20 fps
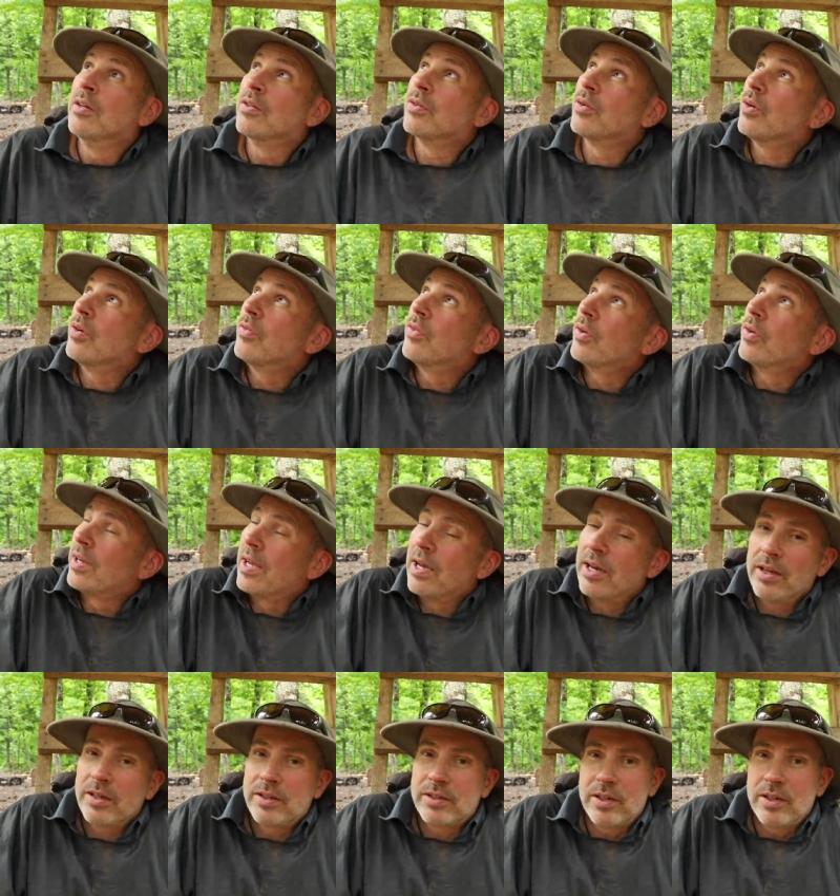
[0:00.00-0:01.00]
sort of
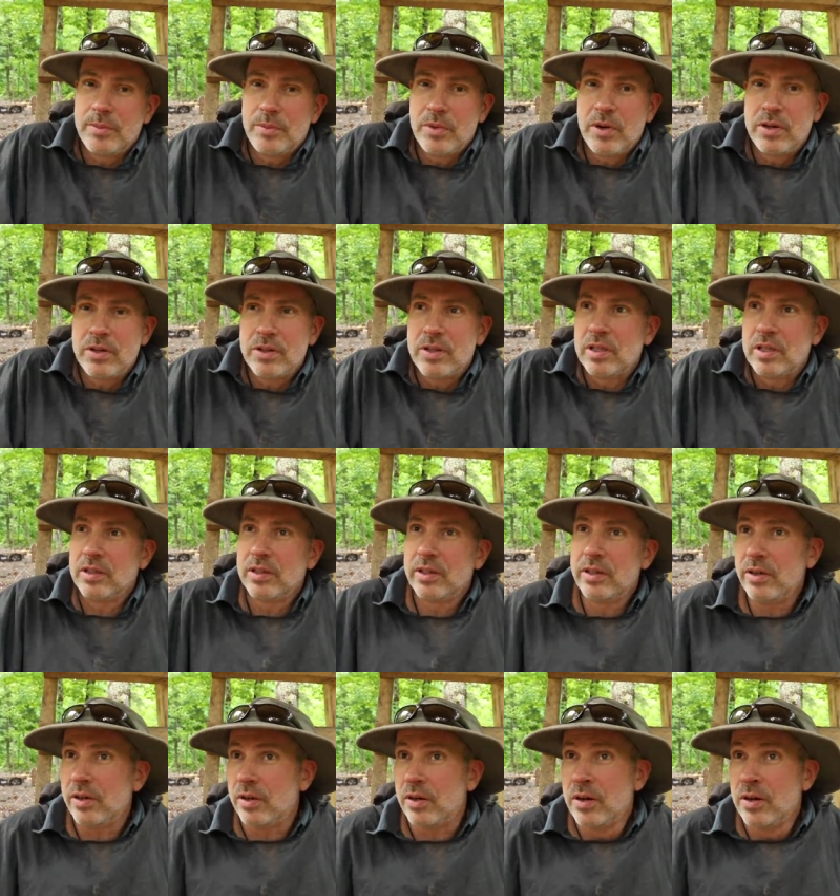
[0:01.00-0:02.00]
organic shaped rather than
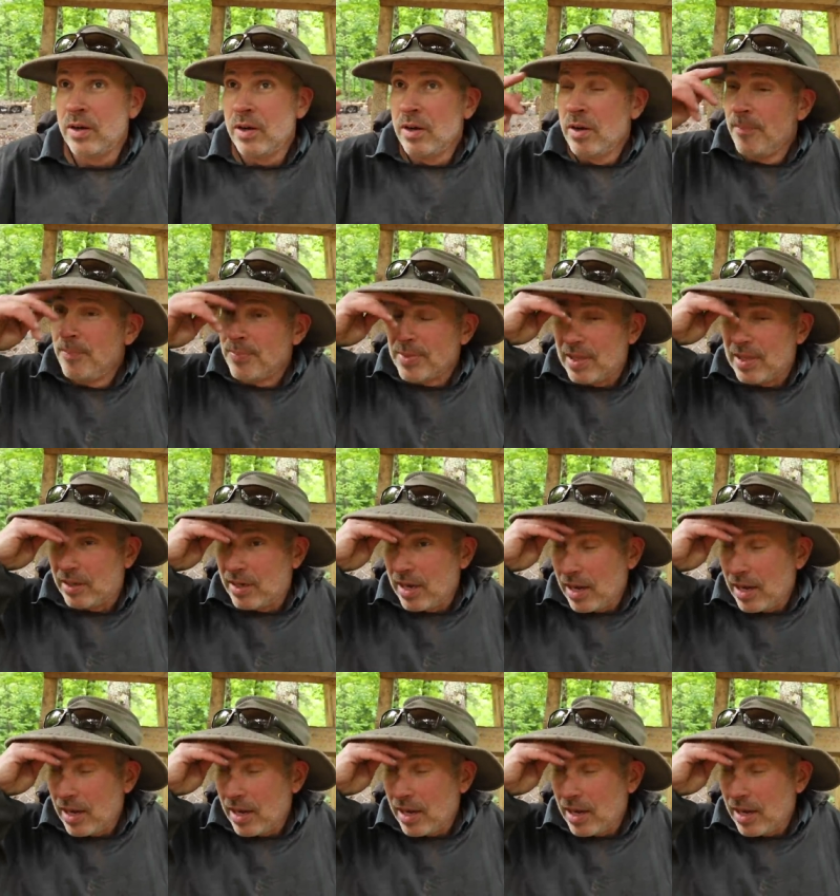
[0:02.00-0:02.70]
linear? the